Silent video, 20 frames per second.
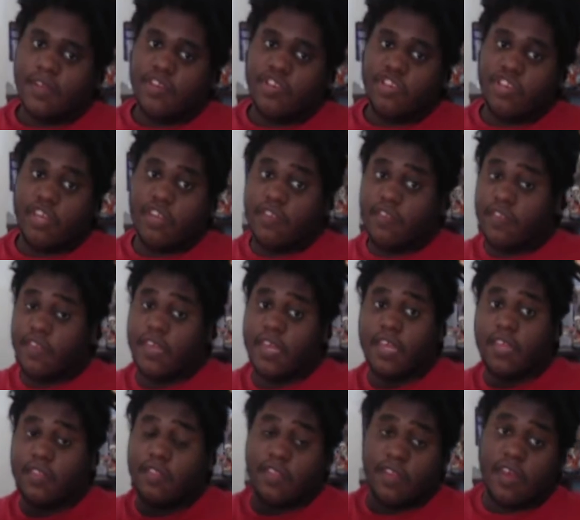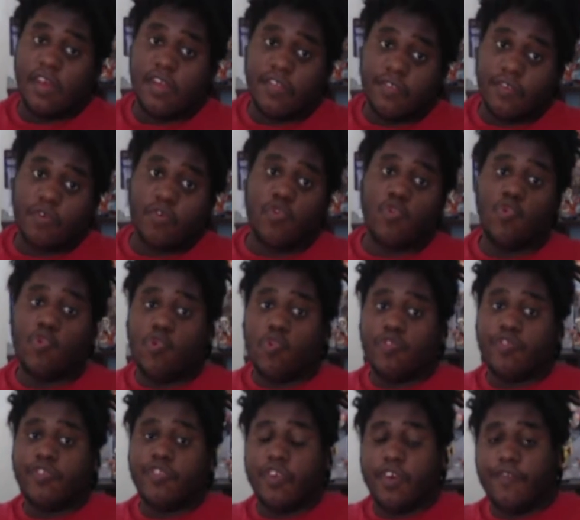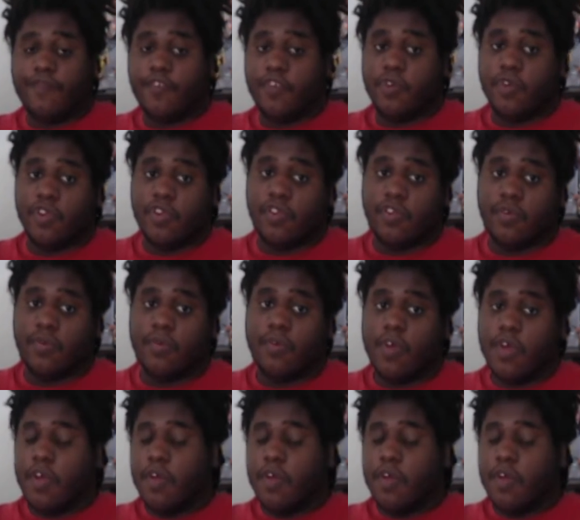just to get the other cool stuff you can do.